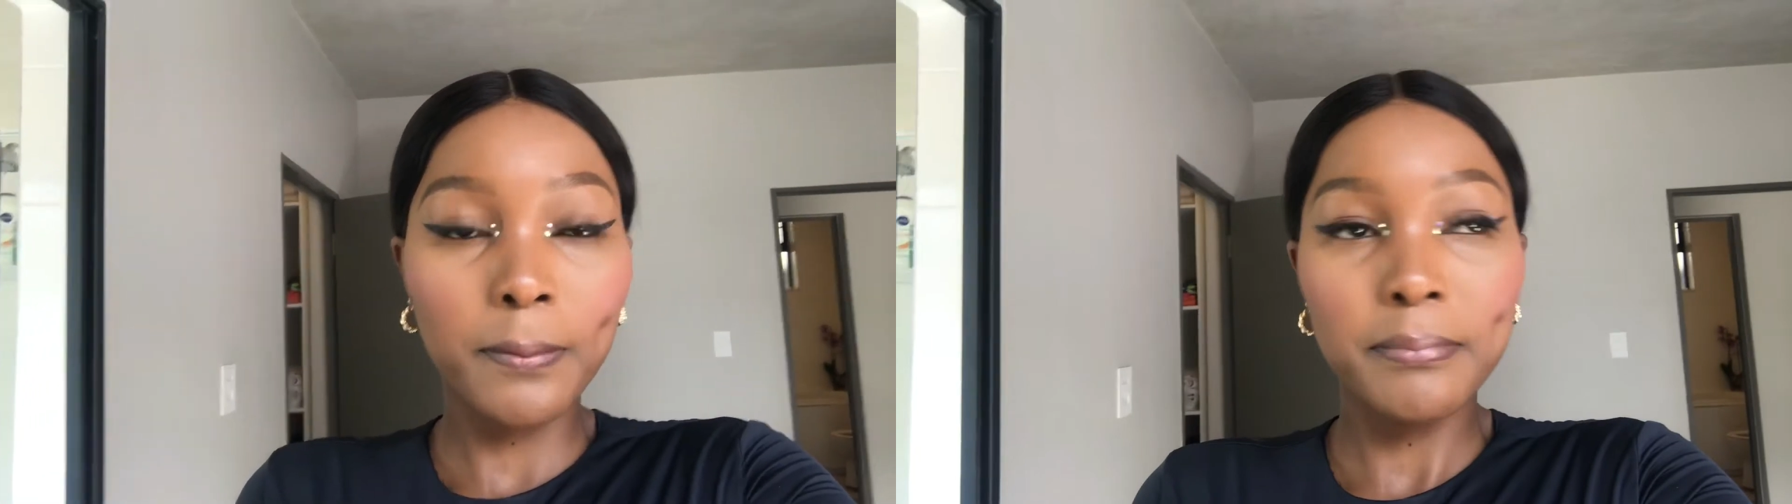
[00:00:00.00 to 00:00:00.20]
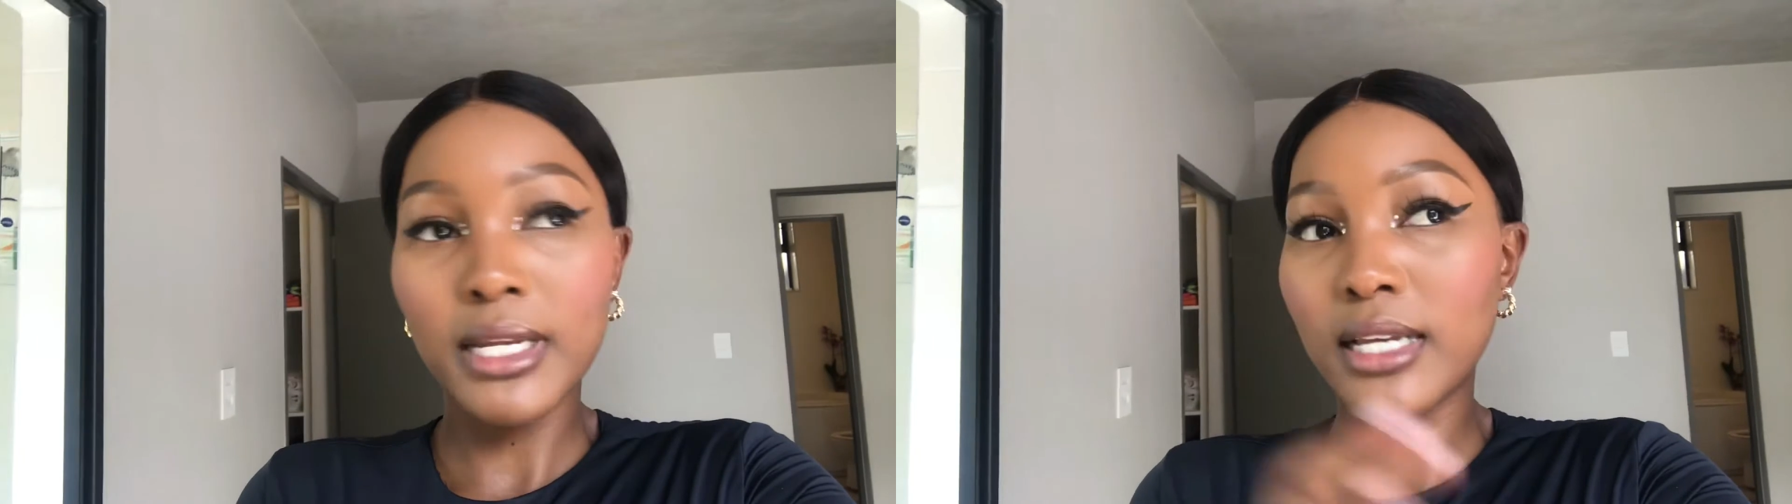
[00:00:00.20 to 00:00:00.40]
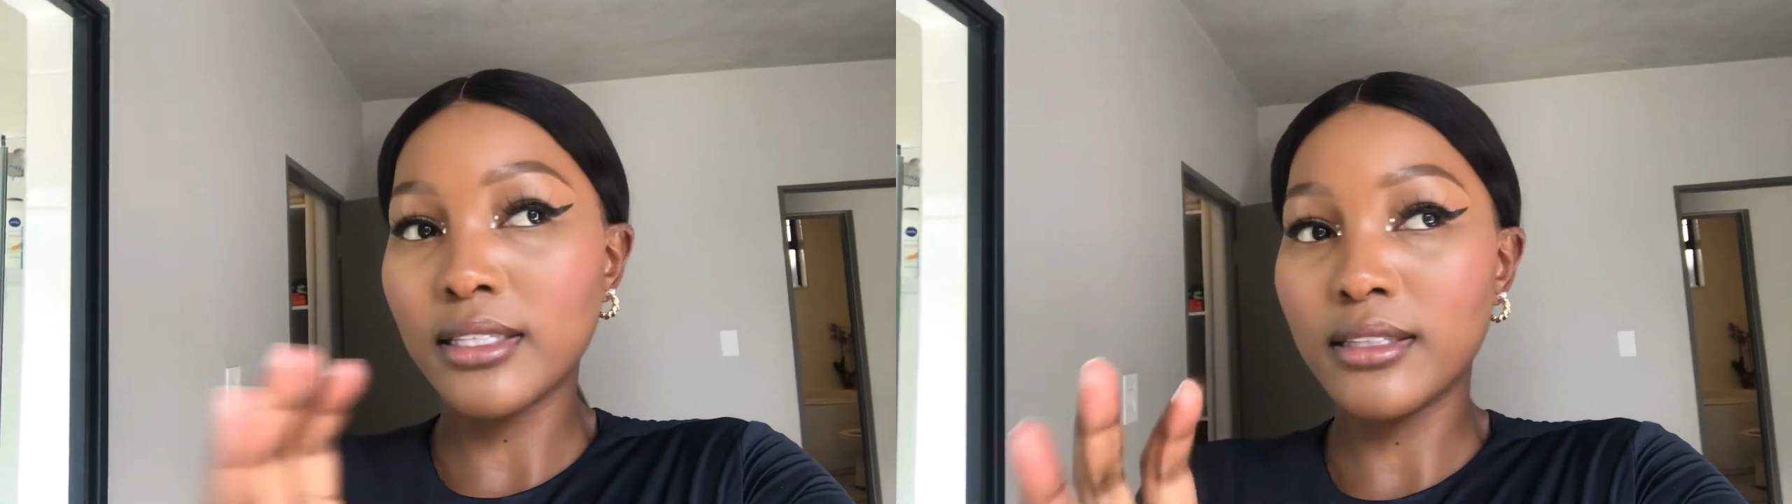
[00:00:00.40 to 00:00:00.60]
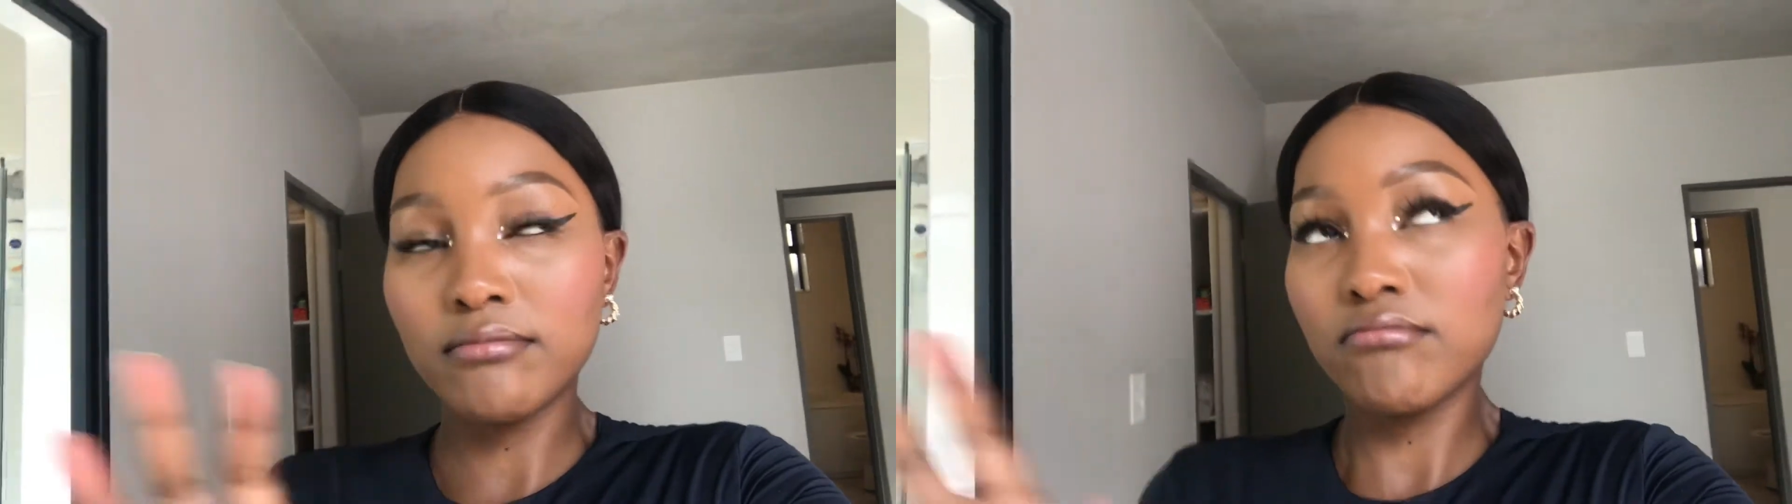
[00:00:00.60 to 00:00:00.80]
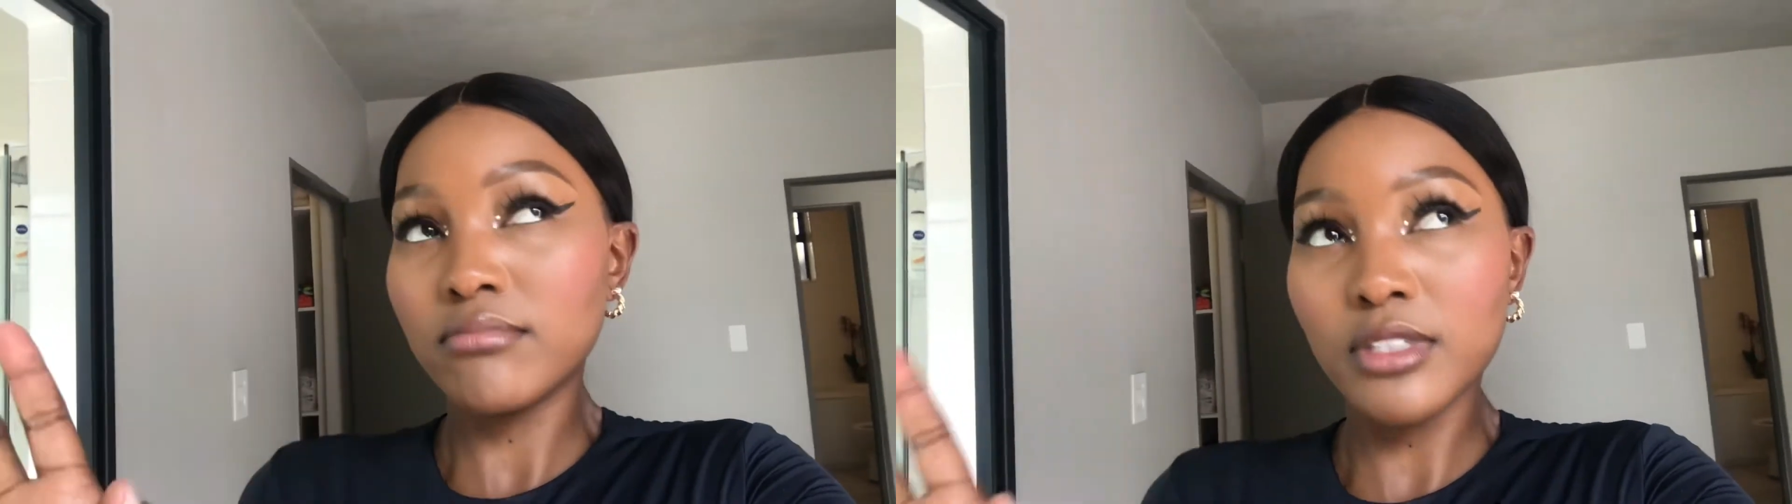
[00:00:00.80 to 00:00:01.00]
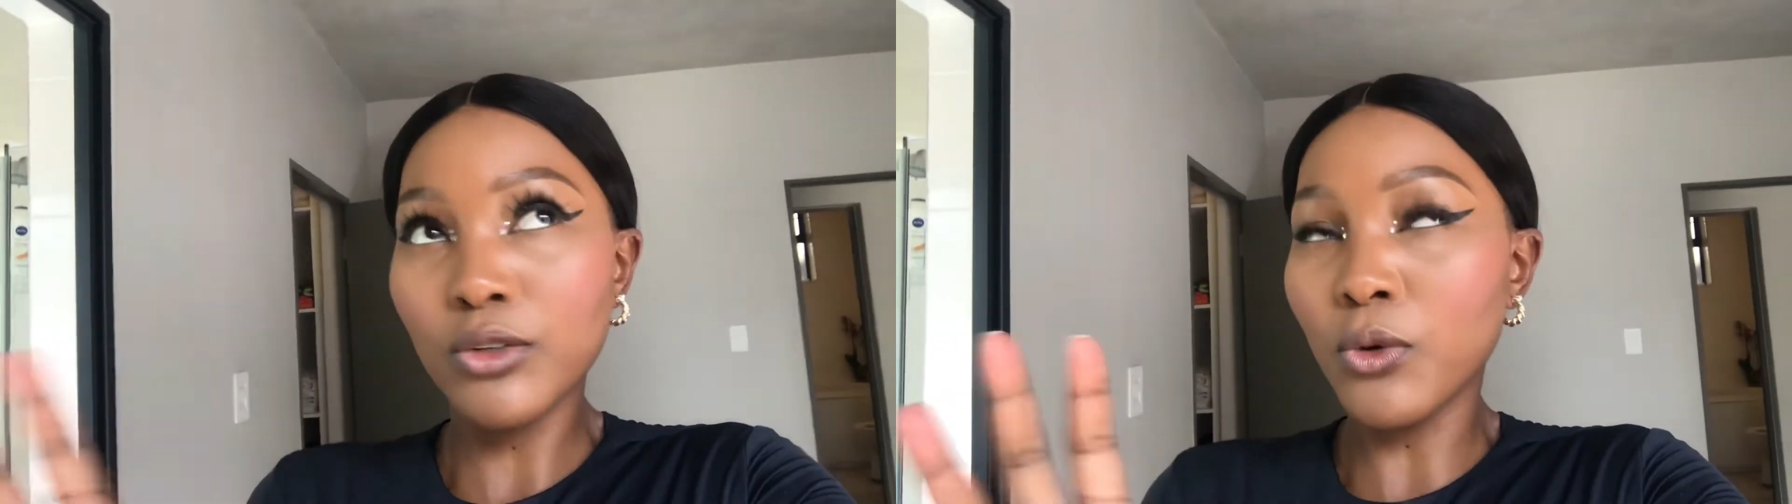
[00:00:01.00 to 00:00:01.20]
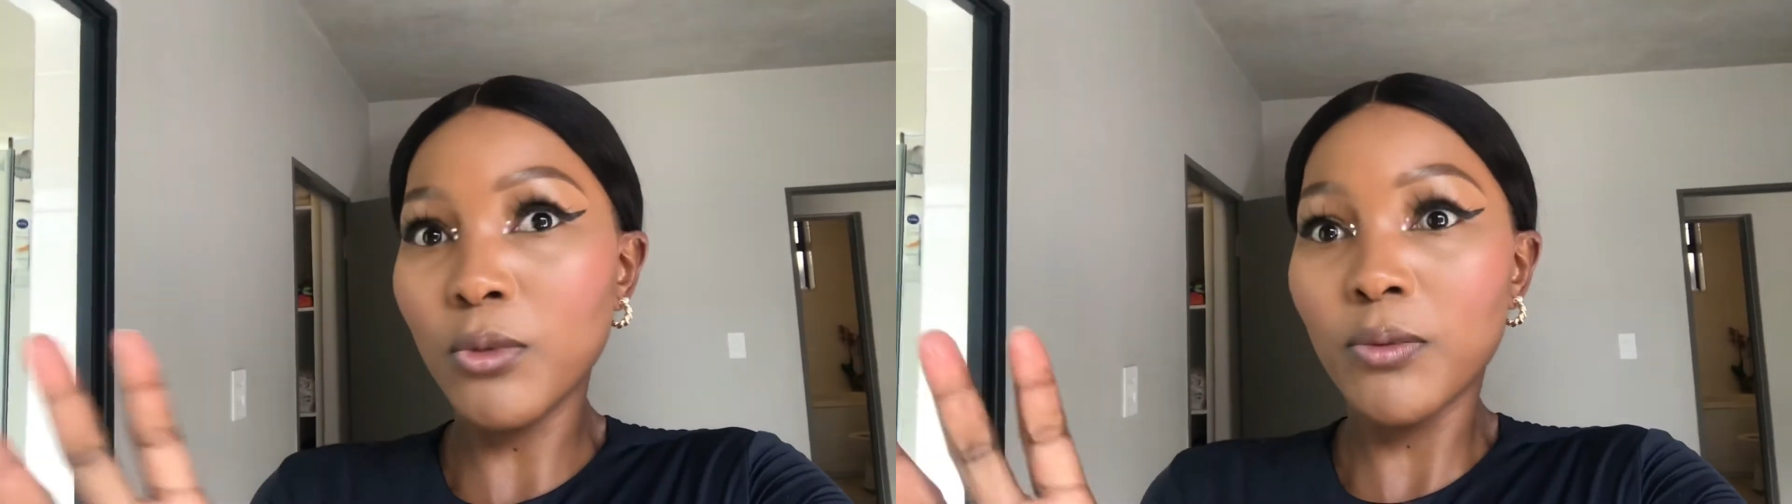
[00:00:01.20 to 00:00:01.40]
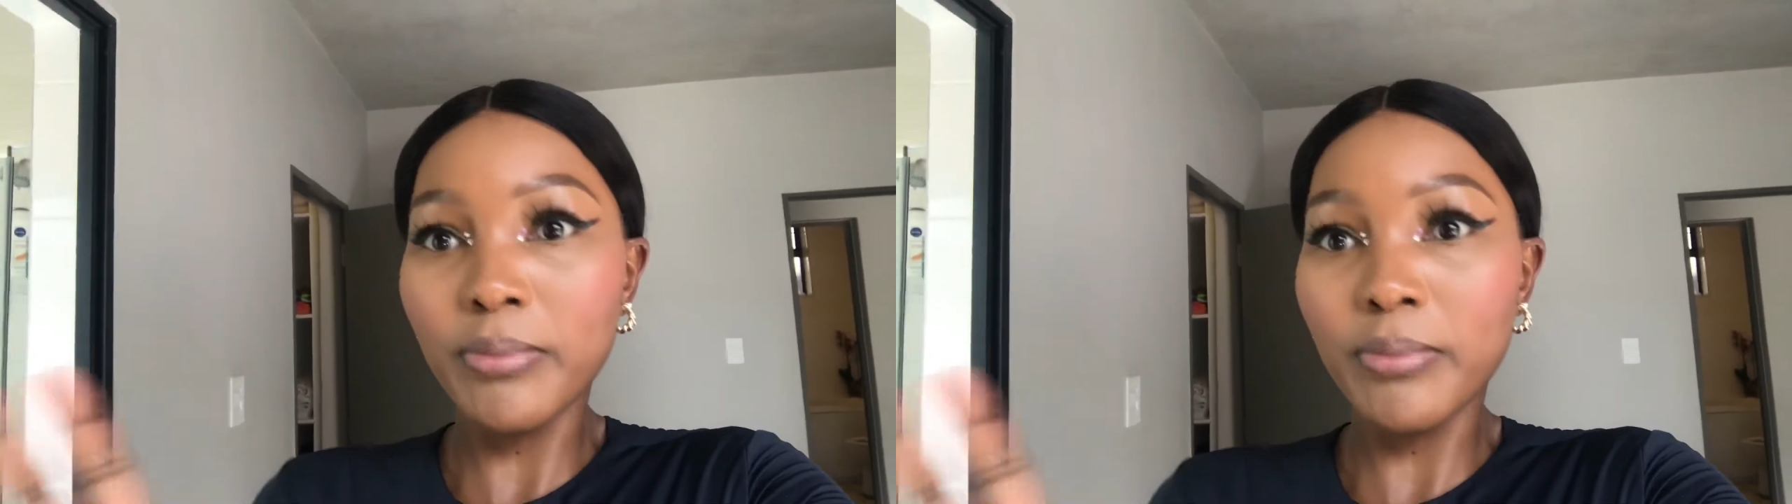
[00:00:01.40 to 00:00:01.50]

like the normal